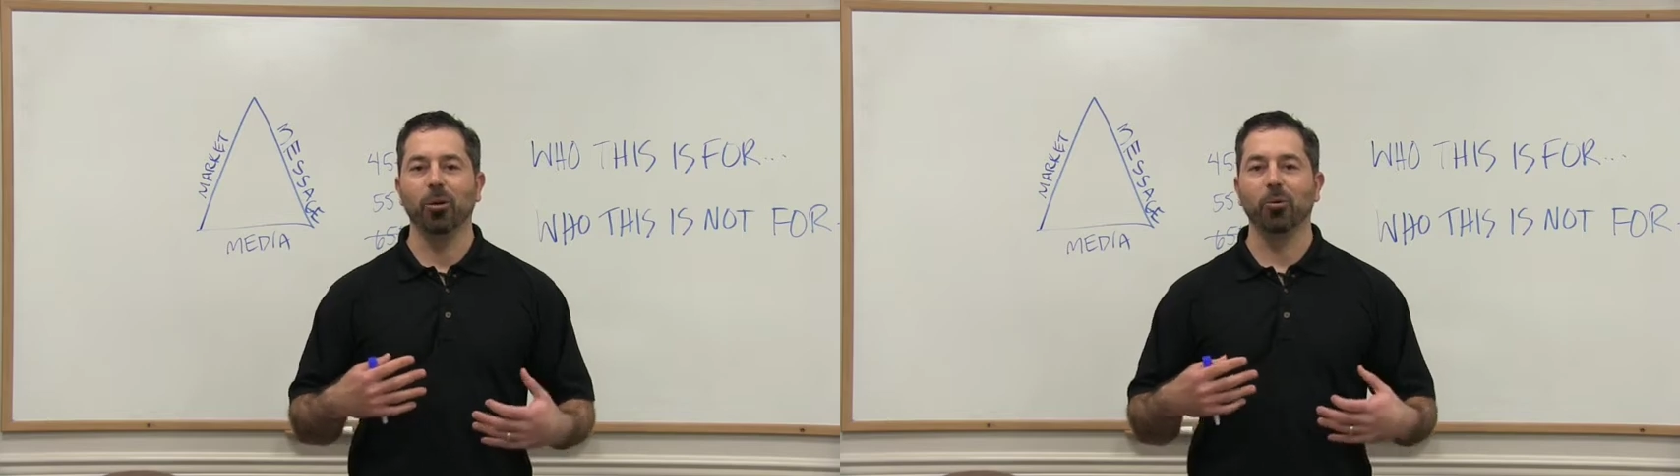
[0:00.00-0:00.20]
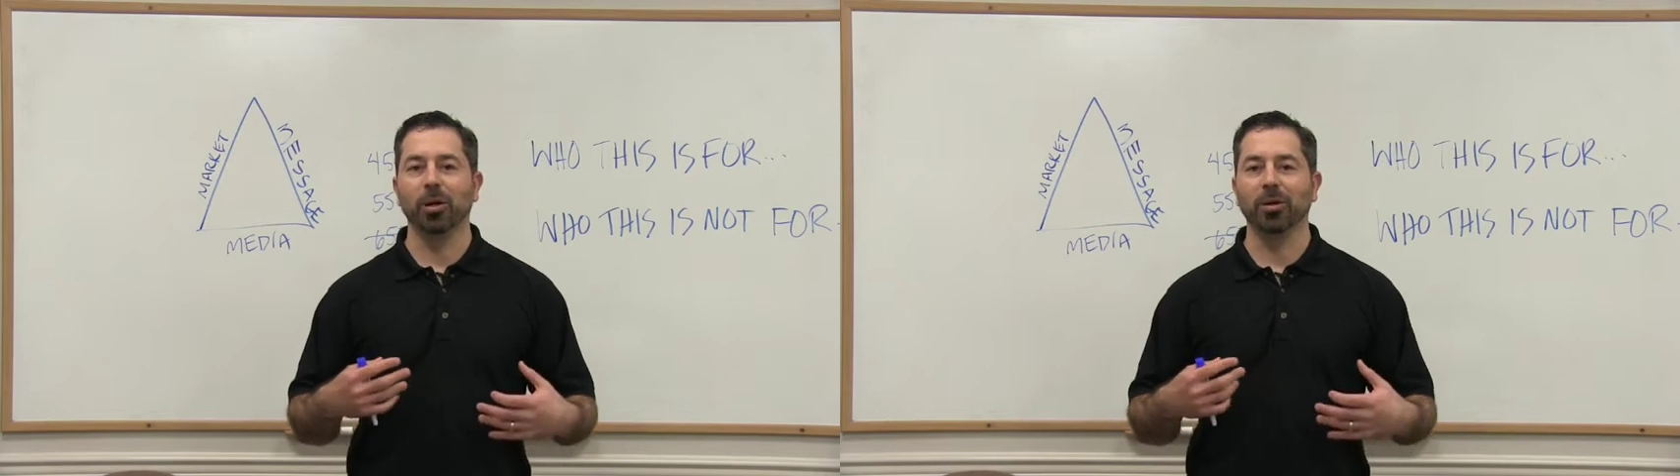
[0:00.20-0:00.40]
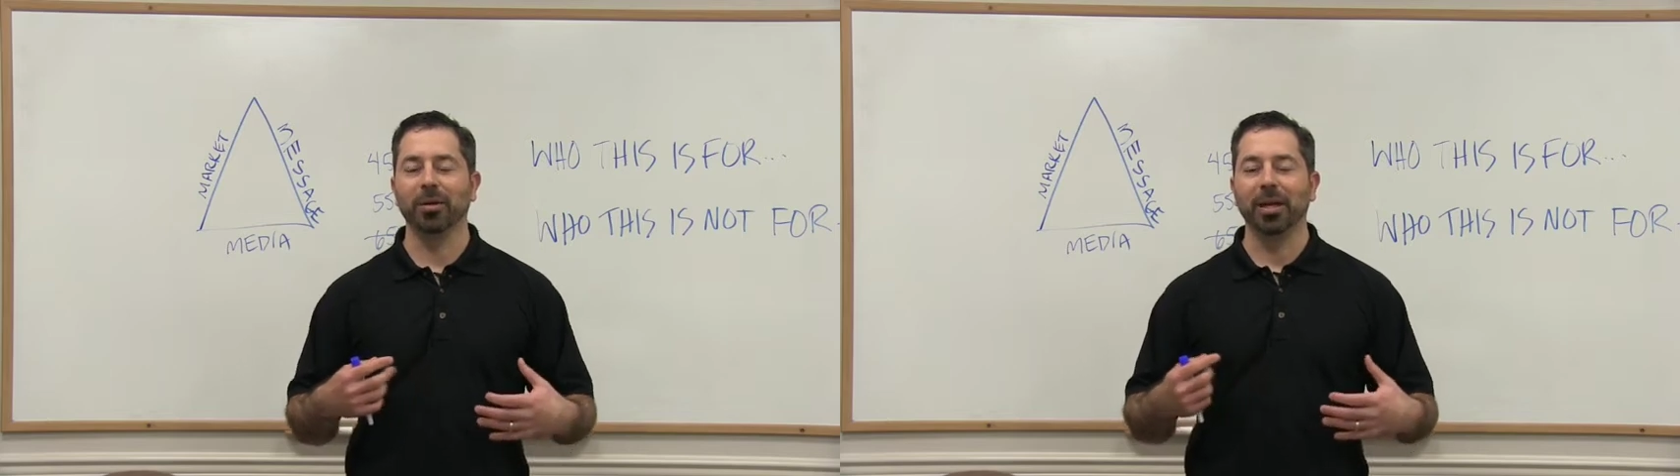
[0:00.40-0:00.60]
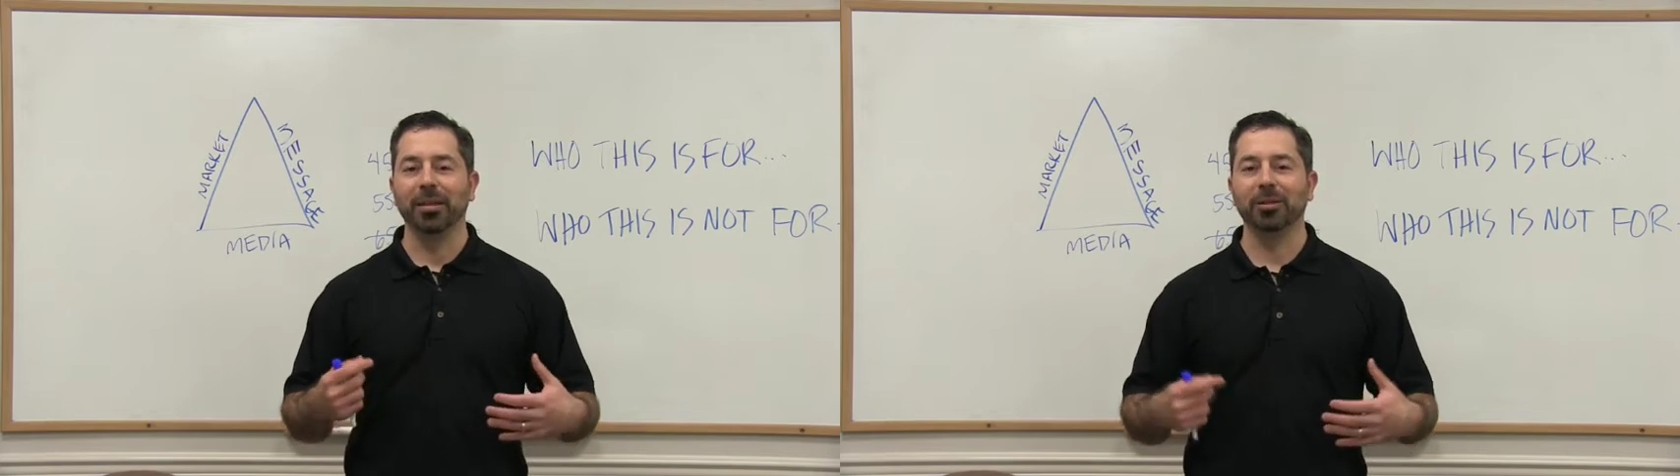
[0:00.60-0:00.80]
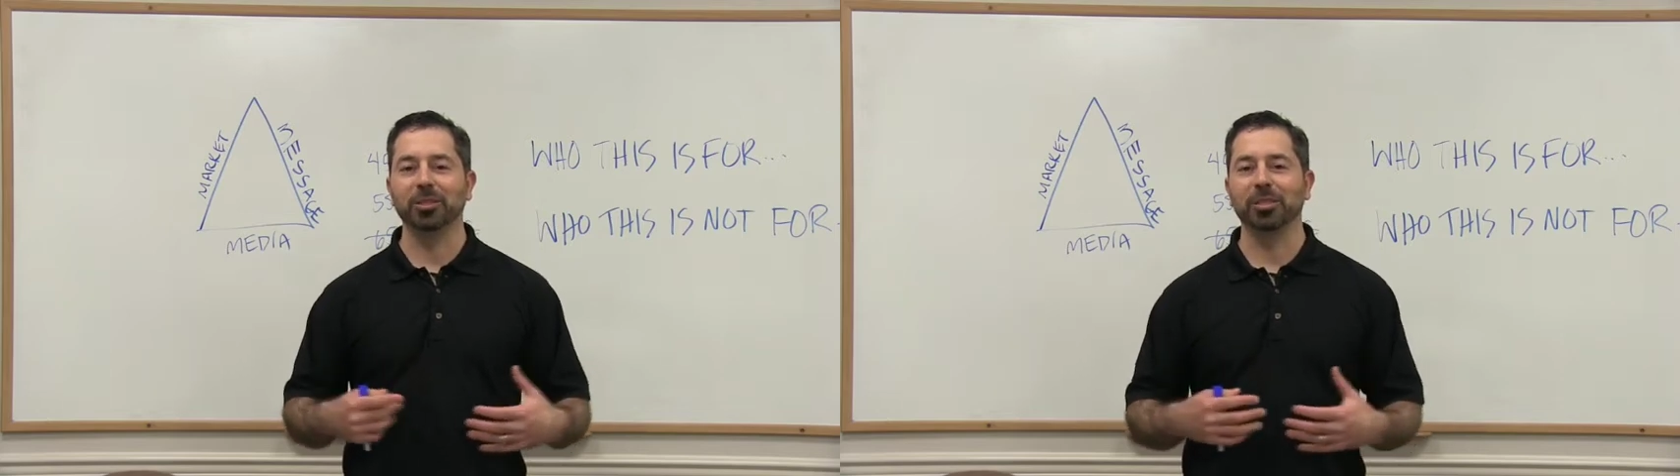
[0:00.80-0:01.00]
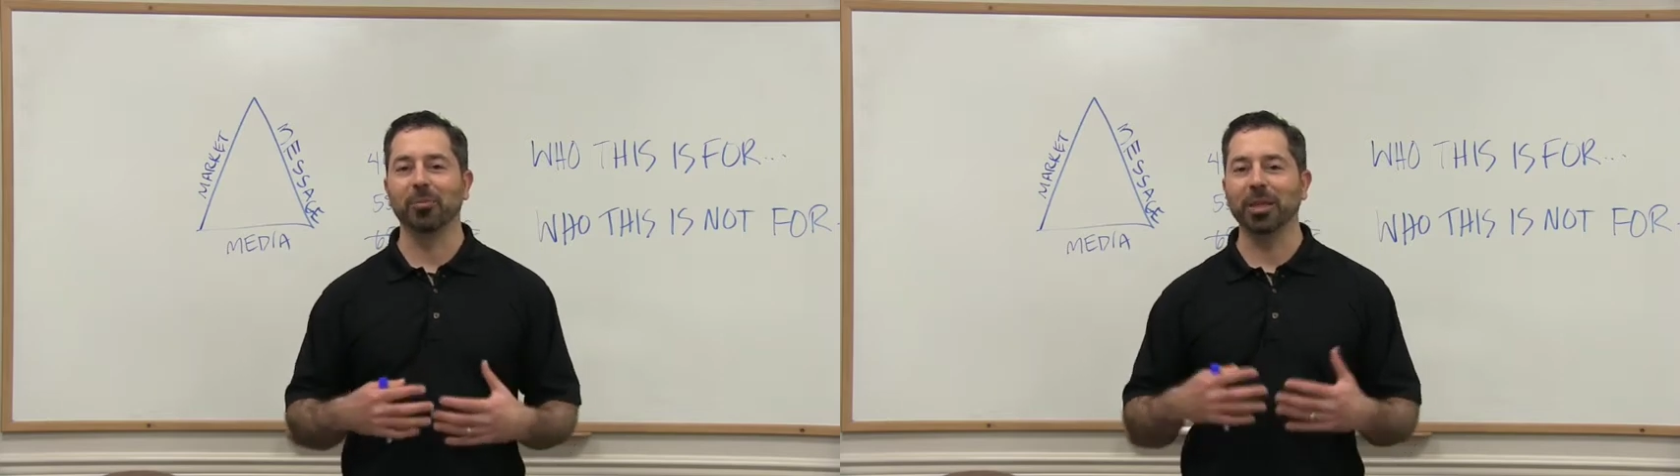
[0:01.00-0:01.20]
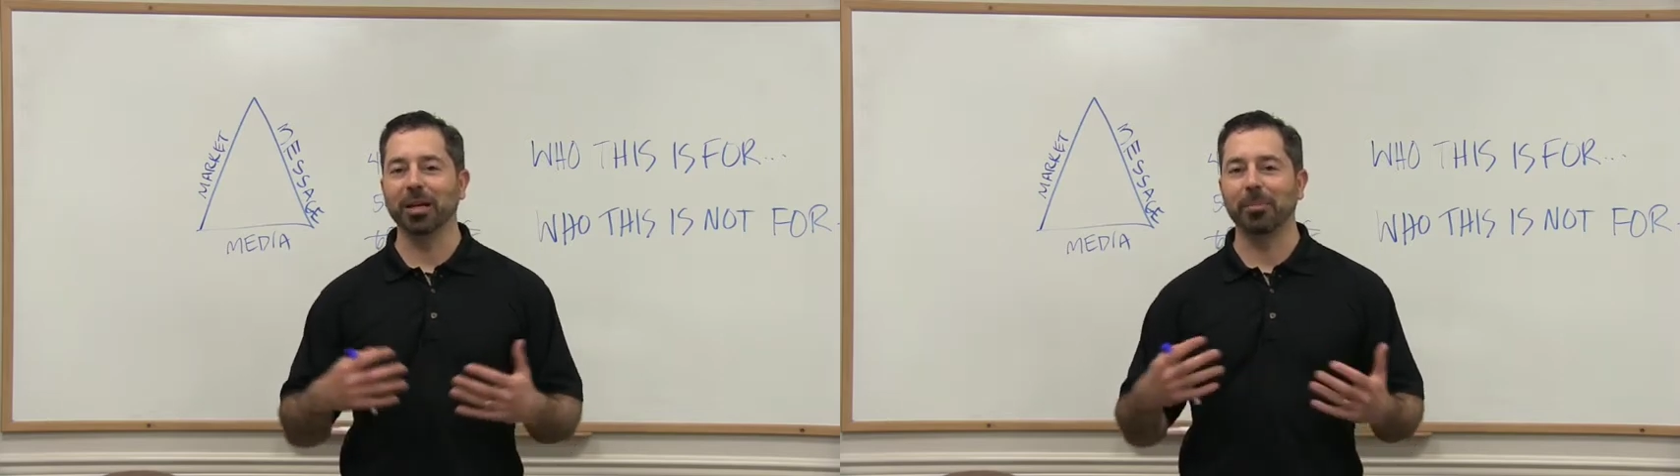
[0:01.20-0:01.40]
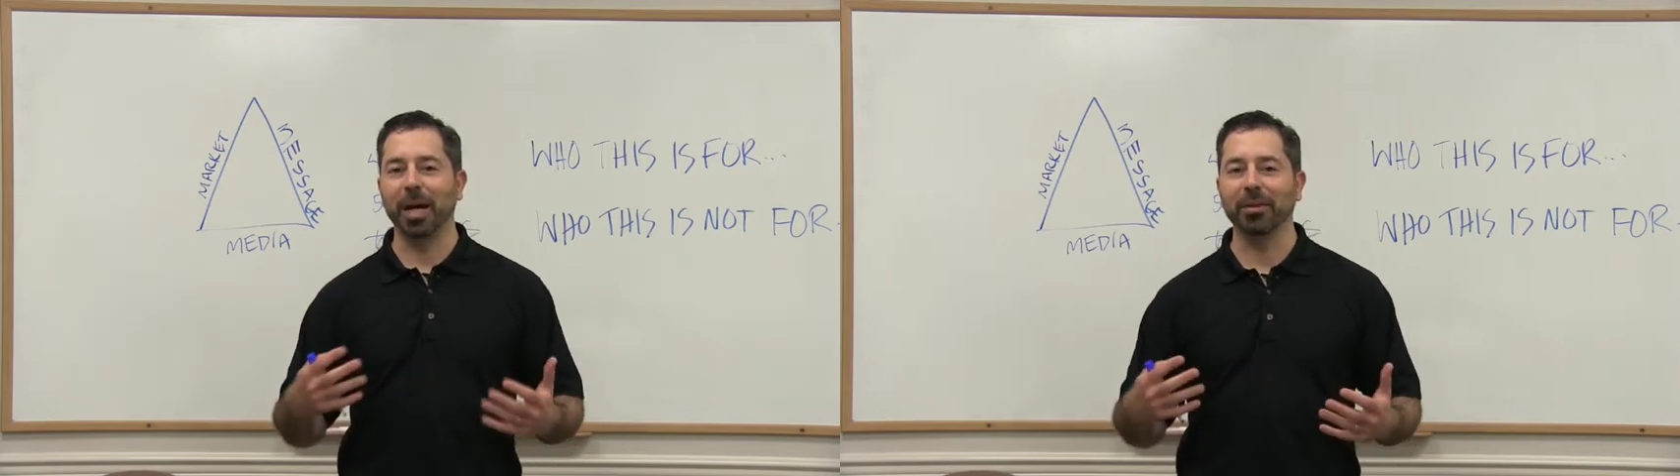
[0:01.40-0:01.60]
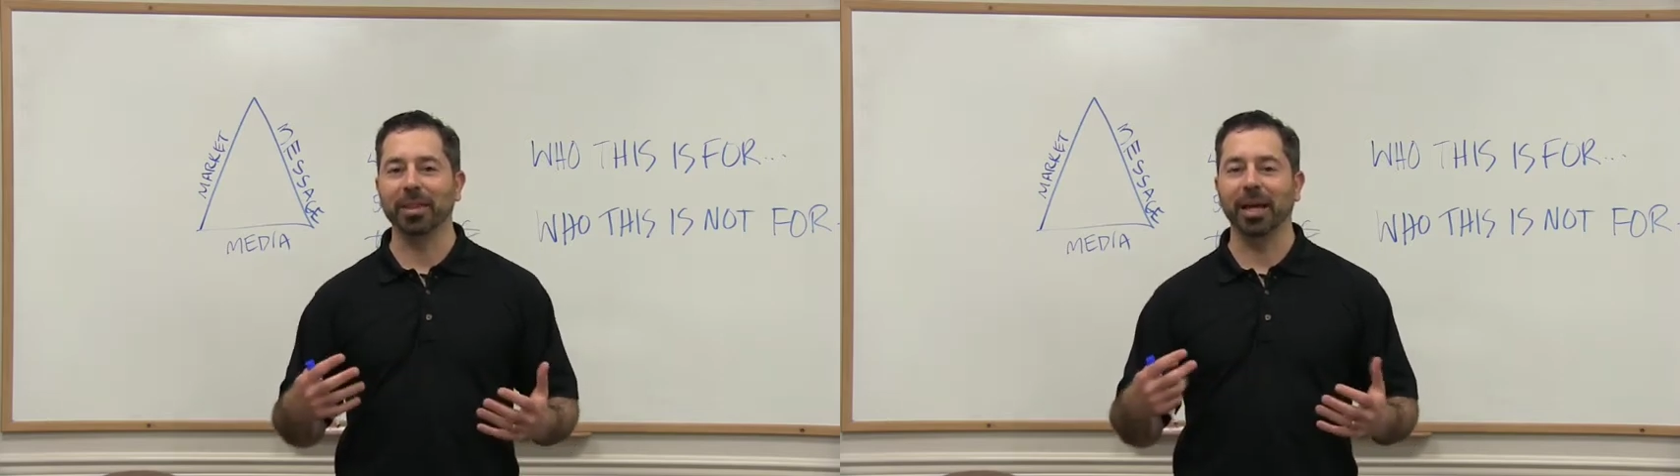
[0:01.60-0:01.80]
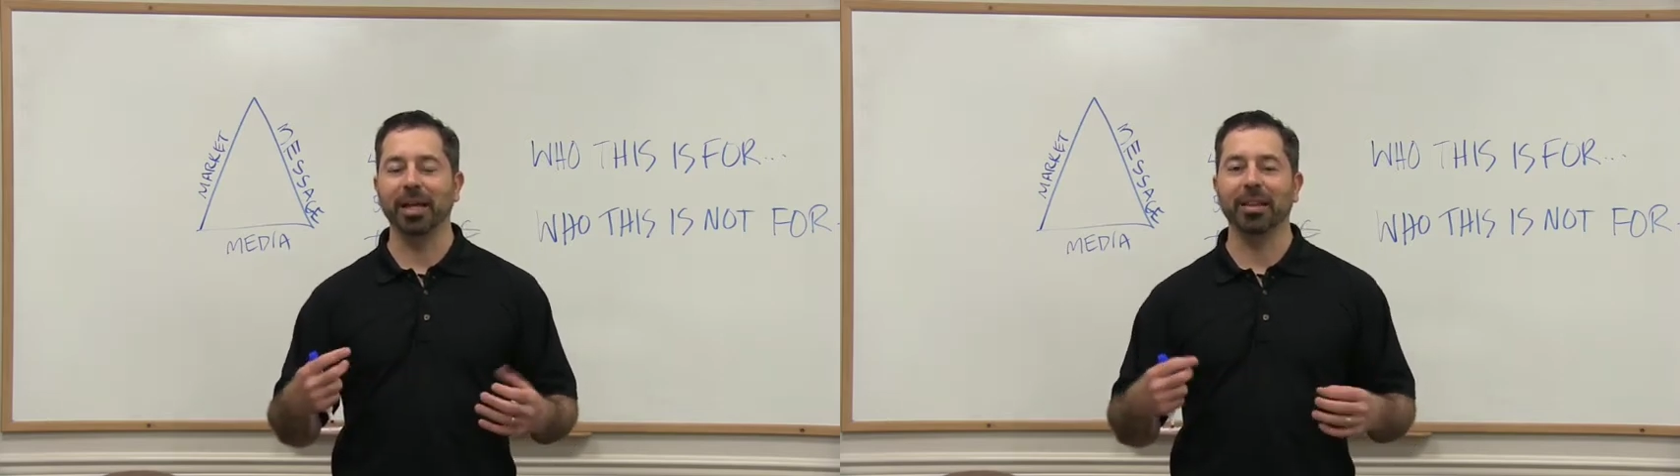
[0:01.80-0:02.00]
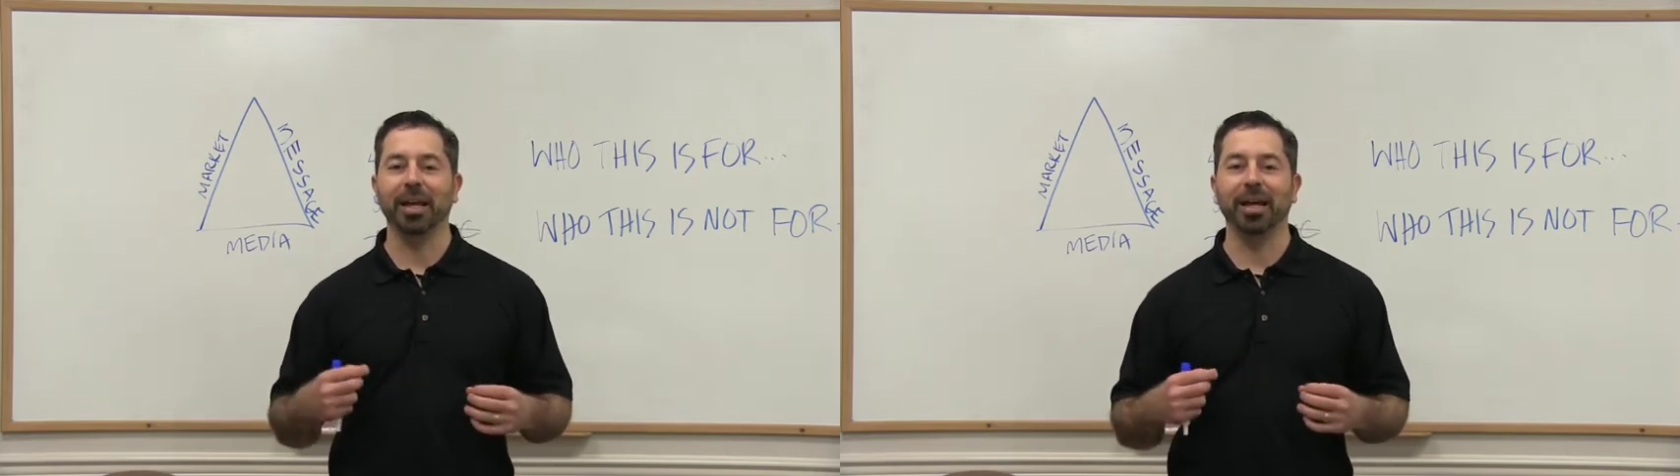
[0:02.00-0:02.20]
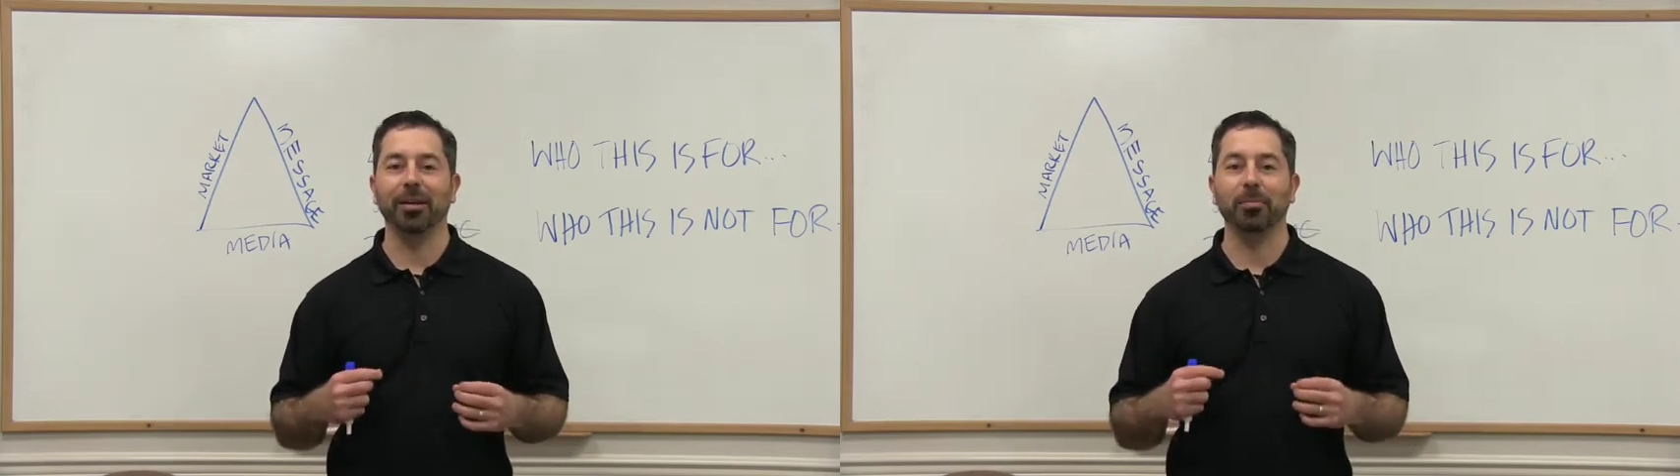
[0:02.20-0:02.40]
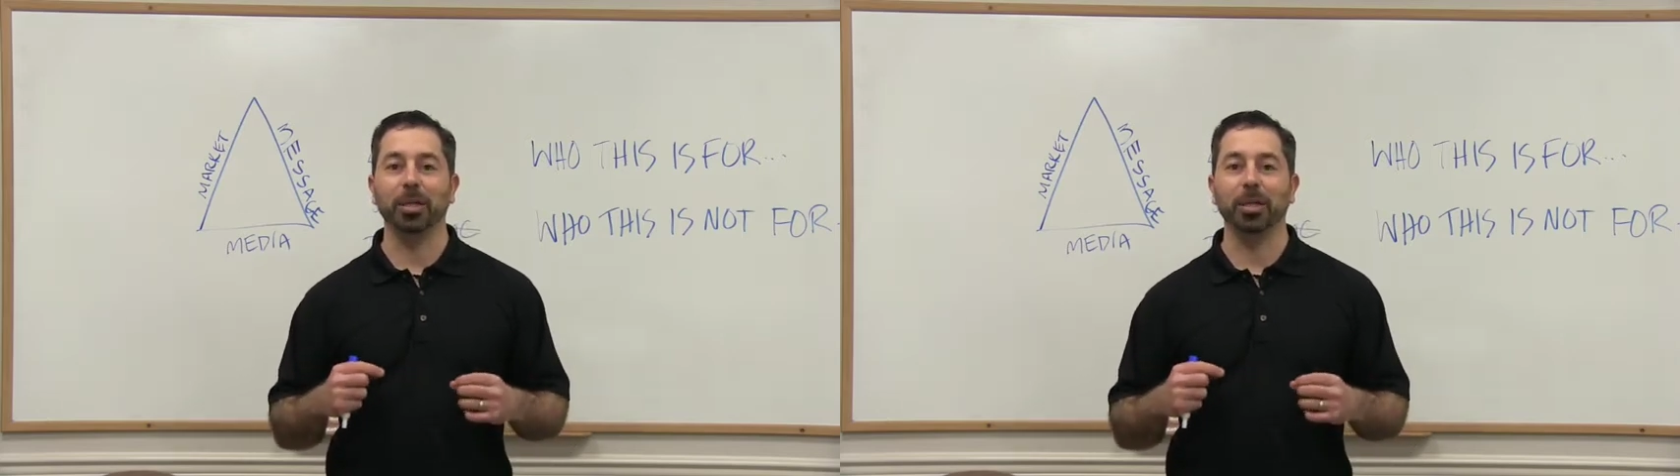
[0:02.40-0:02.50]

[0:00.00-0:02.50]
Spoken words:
Well, there's something about that